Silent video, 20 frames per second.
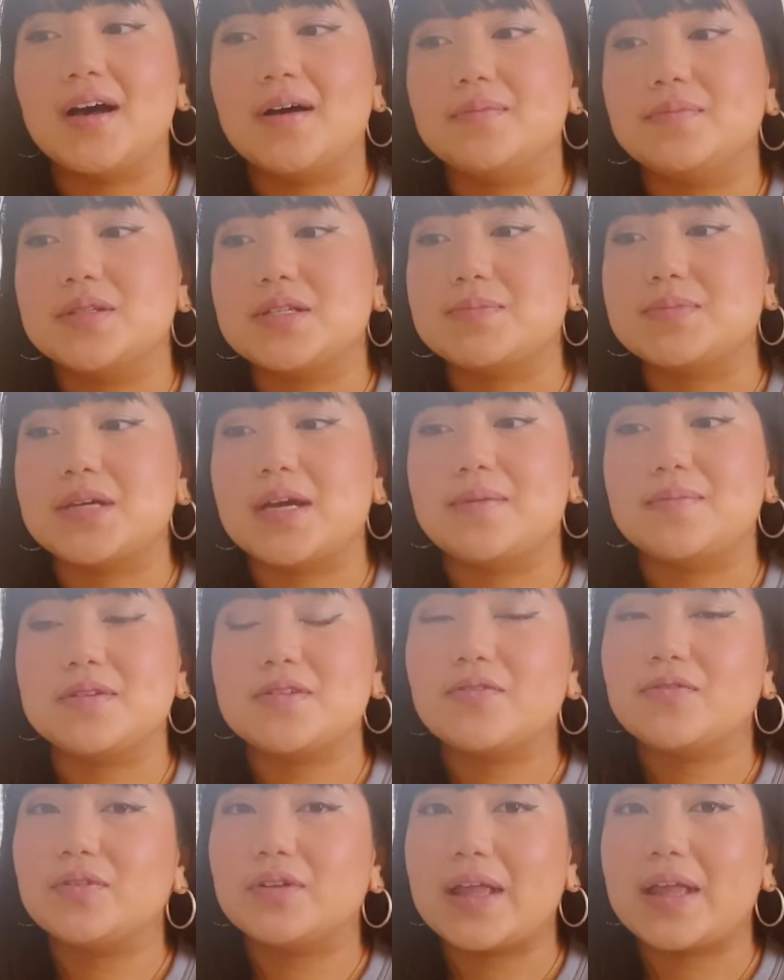Sometimes
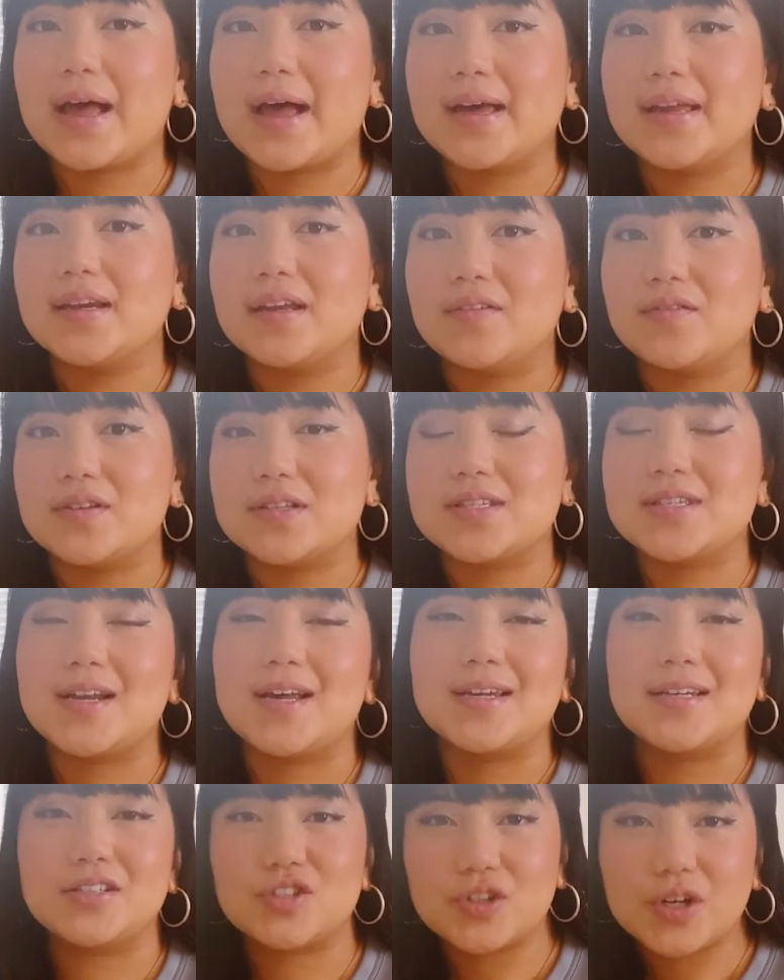flat, if it's
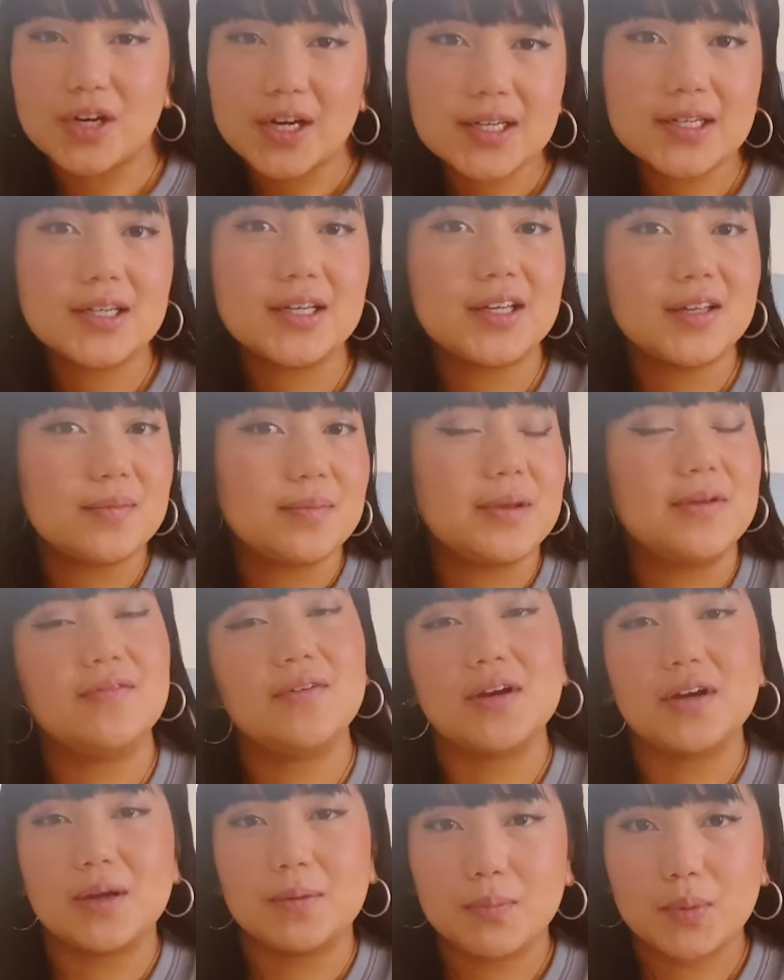not in trend, it could be
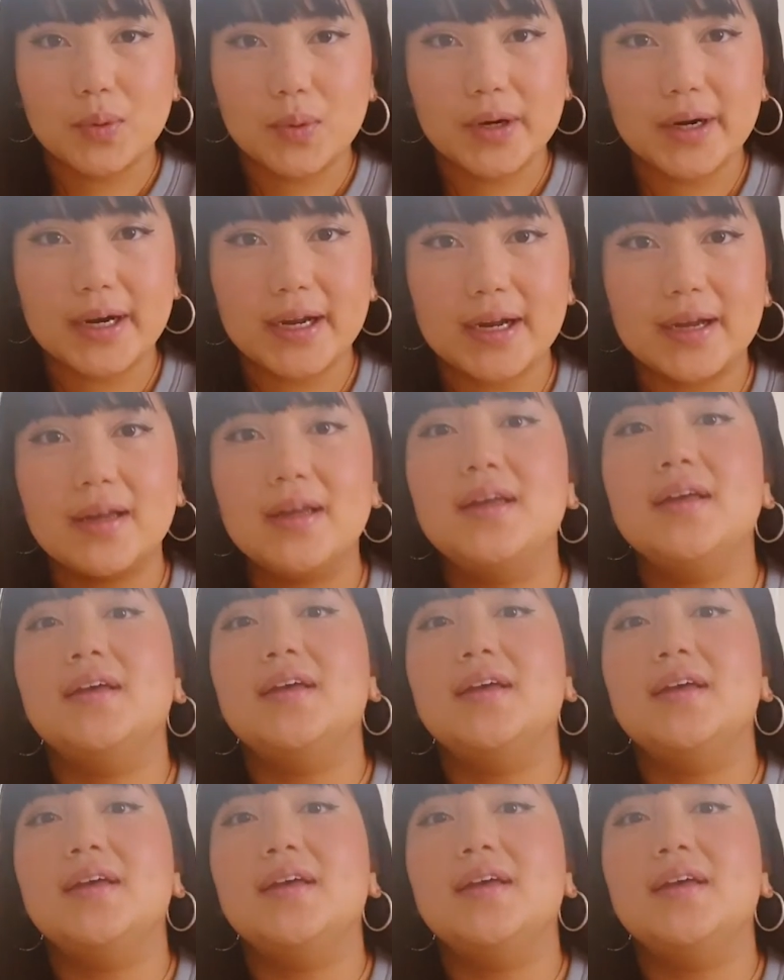very boring.